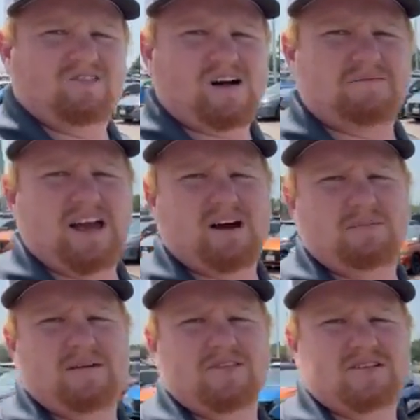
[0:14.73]
Love to
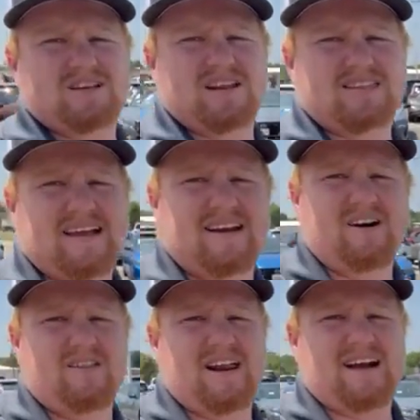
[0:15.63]
help you. If there's anything at
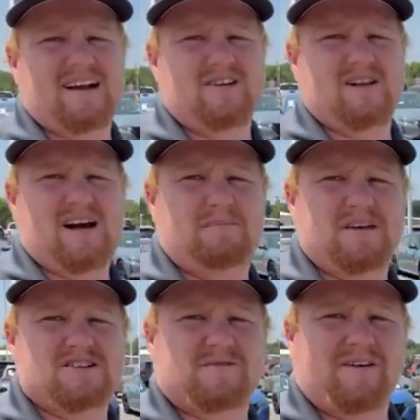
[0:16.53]
all that I can do to help
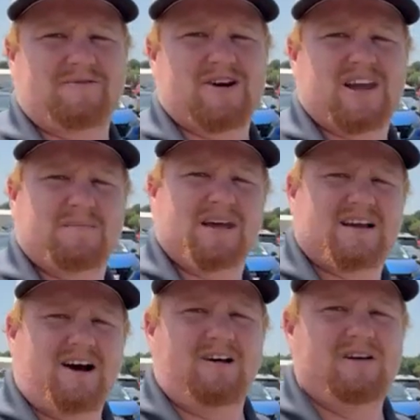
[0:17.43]
you, just feel free to give me a
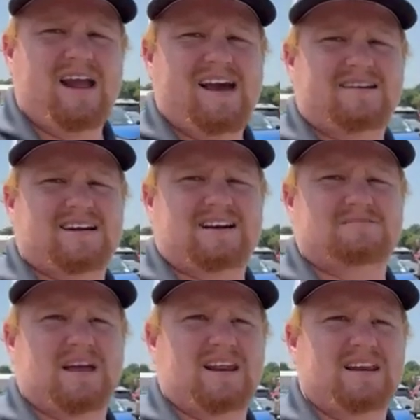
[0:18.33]
call or
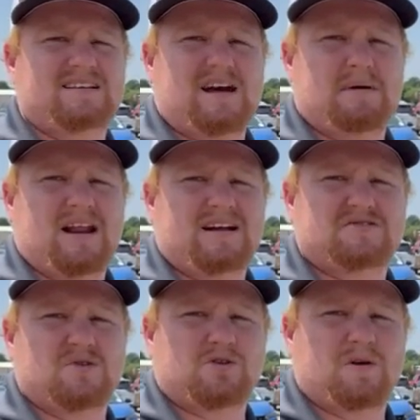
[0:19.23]
text me at any time at
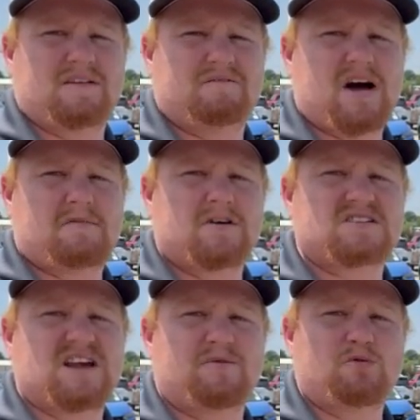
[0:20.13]

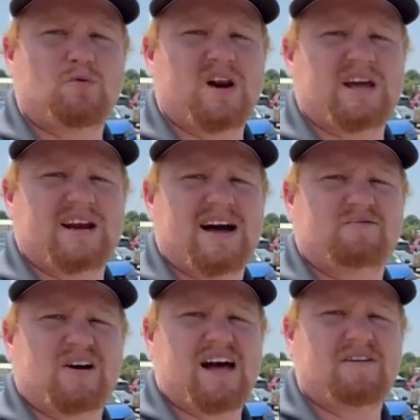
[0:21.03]

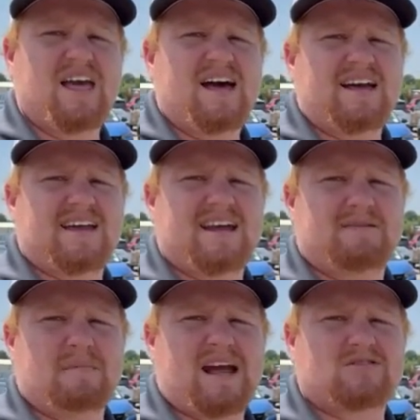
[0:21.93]
903-517-1895.
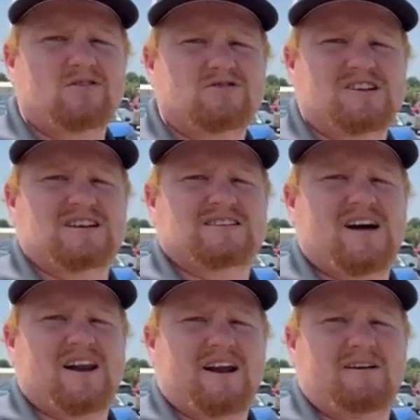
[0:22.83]
Again, Matthews
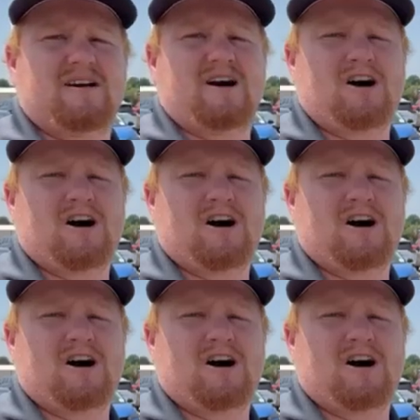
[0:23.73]
Nissan here in